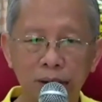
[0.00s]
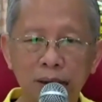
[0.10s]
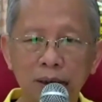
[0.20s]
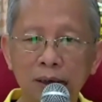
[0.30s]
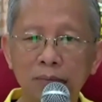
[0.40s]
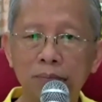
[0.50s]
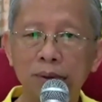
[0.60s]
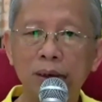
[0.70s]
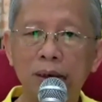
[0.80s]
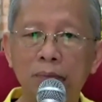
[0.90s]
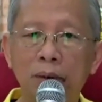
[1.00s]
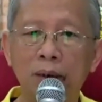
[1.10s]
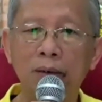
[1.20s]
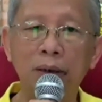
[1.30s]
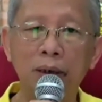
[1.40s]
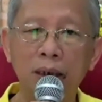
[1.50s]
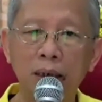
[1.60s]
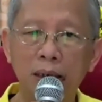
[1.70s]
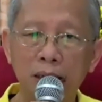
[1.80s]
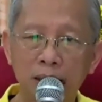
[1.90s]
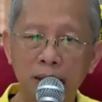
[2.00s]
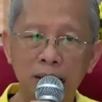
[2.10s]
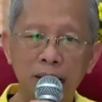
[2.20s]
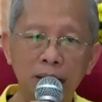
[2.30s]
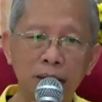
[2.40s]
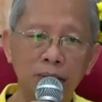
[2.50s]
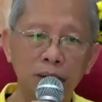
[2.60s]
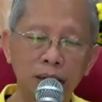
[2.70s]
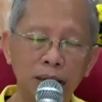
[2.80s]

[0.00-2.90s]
It doesn't bring about what